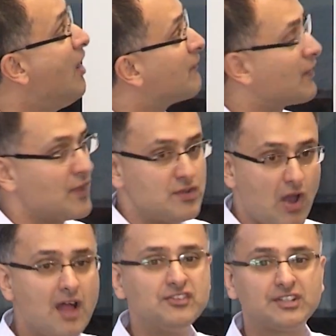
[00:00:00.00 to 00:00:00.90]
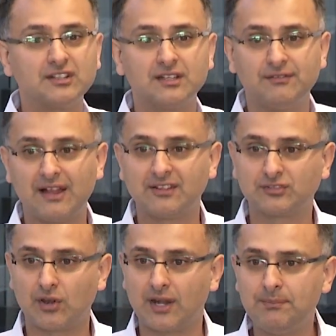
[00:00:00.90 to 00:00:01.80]
For the non-Silicon Valley
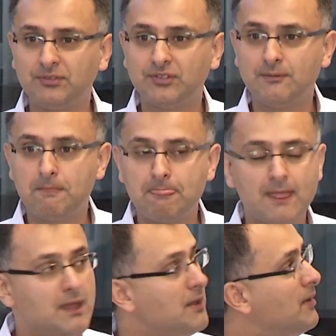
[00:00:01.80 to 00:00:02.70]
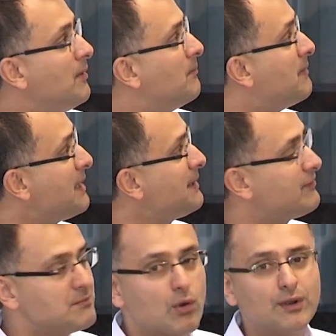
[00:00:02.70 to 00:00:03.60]
startups, maybe
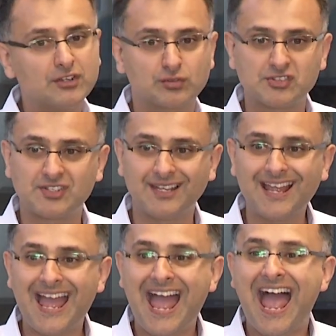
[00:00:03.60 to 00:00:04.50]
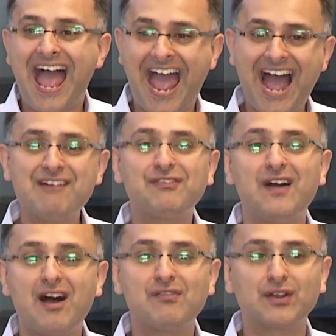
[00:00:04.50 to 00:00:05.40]
even more interesting, half
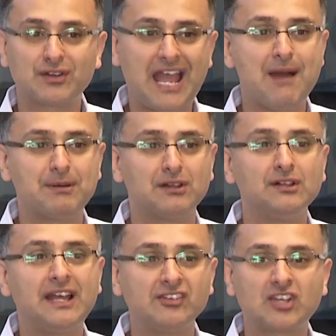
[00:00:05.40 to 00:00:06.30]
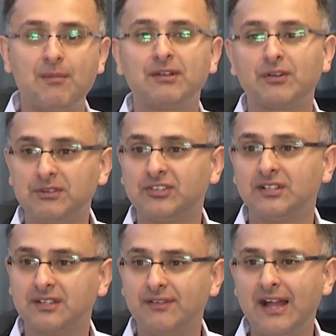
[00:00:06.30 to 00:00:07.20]
of their capital is coming from the
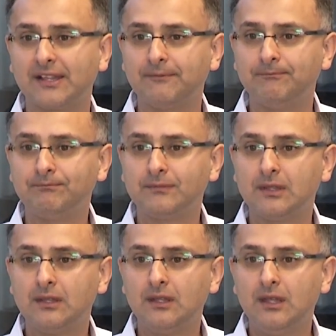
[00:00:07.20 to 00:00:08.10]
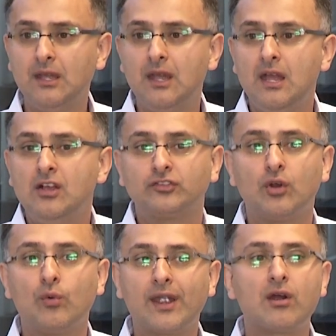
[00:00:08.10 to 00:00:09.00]
Silicon Valley. So
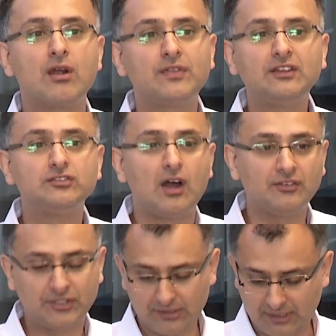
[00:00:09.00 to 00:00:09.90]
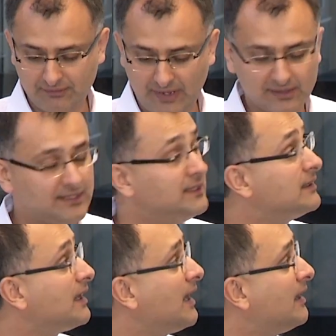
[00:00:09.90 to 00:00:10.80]
where are these non-Silicon
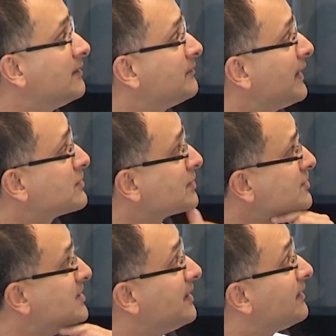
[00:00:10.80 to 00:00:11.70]
Valley ventures?